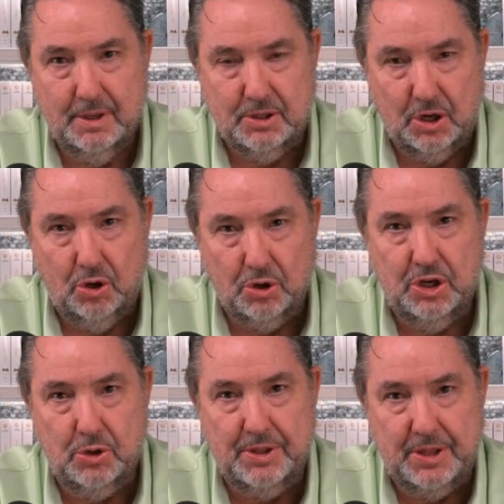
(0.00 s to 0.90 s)
to look
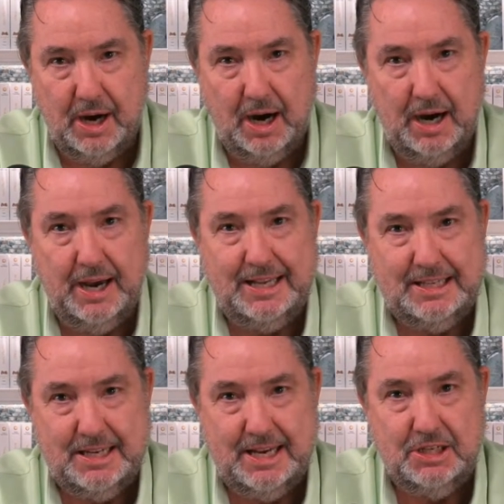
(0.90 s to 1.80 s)
you in the eye and
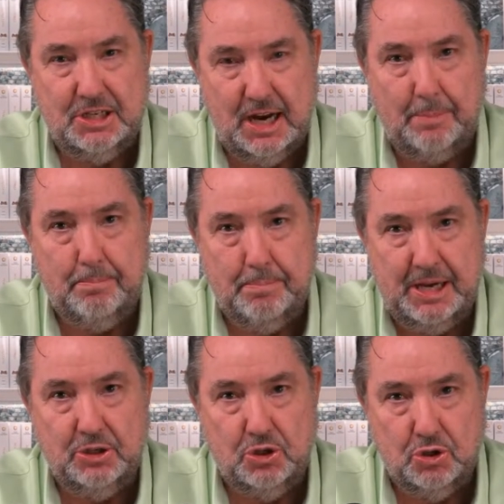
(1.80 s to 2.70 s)
say, stop
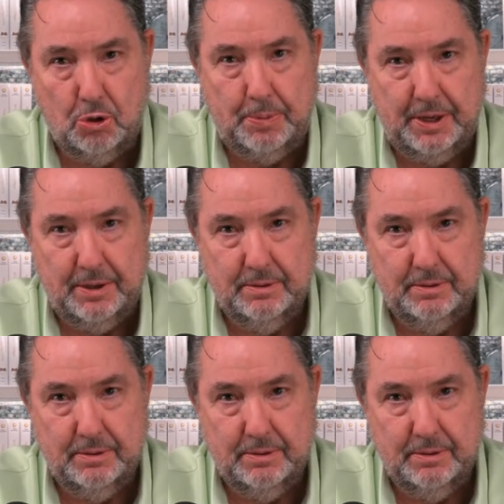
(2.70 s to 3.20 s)
being stupid.